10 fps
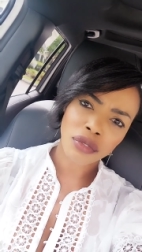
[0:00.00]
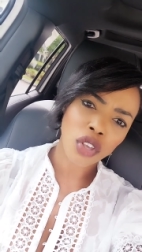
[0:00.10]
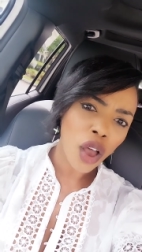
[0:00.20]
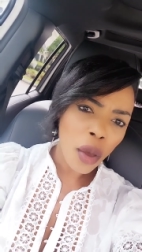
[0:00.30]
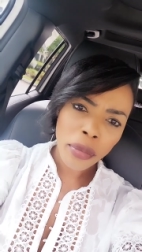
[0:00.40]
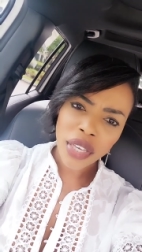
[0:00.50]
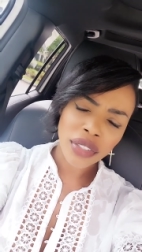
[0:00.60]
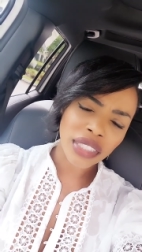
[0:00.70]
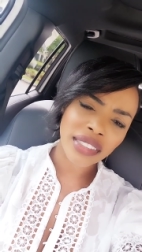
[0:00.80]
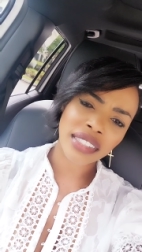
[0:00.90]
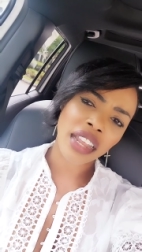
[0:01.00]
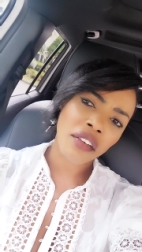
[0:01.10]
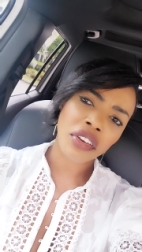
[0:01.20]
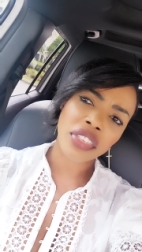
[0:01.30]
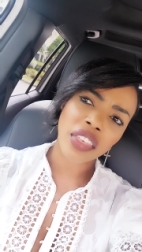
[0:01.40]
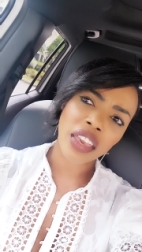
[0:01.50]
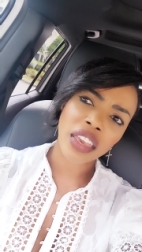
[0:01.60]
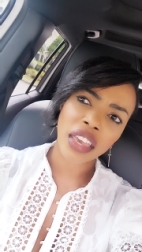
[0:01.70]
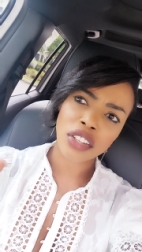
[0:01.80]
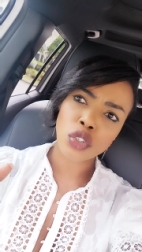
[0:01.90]
Tall buildings and
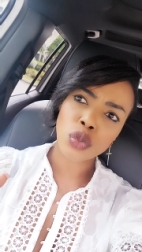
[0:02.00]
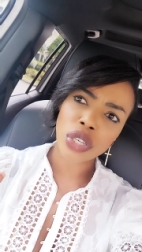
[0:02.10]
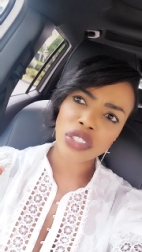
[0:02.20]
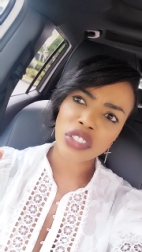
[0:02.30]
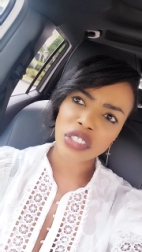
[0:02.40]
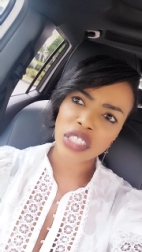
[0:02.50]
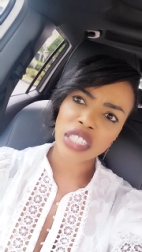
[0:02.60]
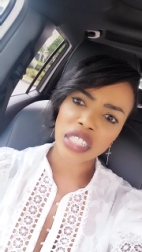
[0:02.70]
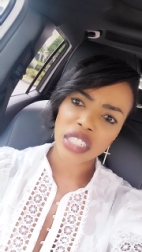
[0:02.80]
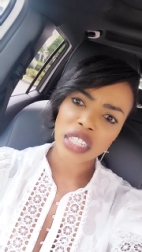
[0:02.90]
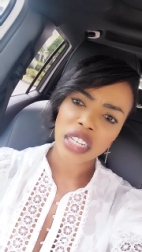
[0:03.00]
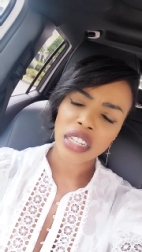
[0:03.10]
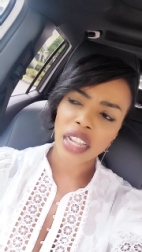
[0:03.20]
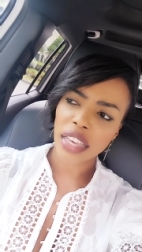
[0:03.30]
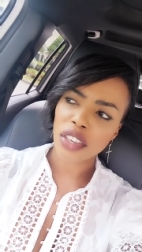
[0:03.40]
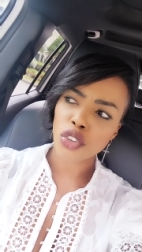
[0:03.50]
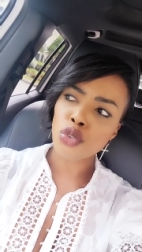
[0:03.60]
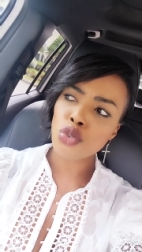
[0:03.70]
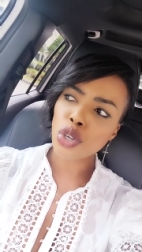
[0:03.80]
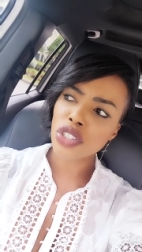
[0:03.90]
everything, and you could see like you,
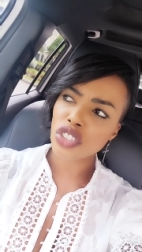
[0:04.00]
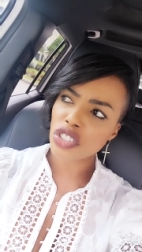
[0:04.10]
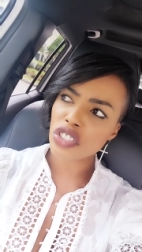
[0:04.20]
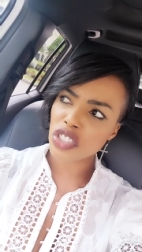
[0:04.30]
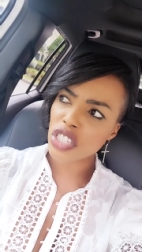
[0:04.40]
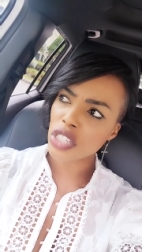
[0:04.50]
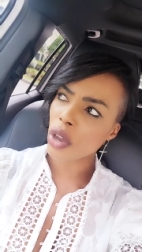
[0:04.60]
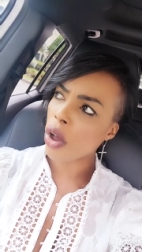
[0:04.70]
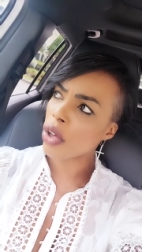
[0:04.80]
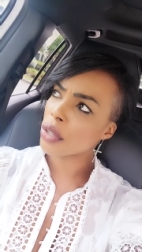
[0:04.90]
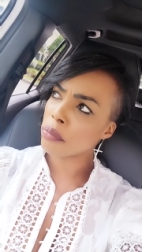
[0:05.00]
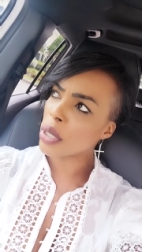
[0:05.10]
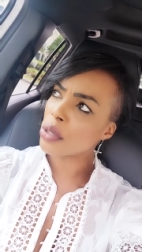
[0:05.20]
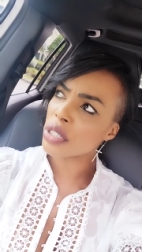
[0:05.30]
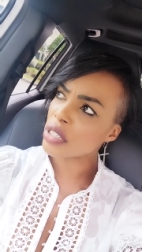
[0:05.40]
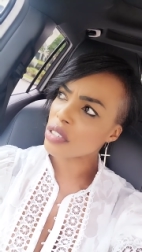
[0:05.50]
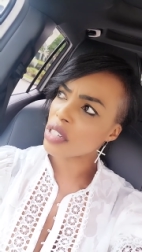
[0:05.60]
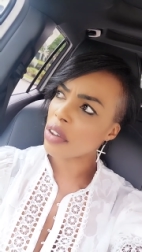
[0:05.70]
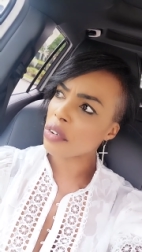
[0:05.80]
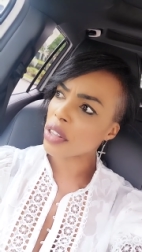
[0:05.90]
you can just see all the buildings
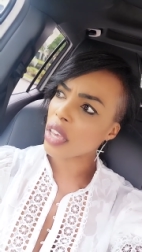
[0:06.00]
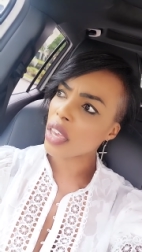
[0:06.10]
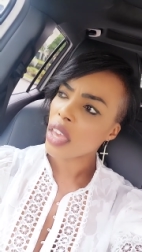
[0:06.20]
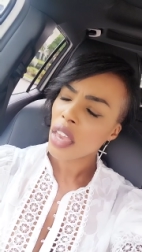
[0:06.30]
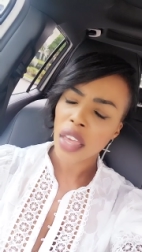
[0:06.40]
and everything.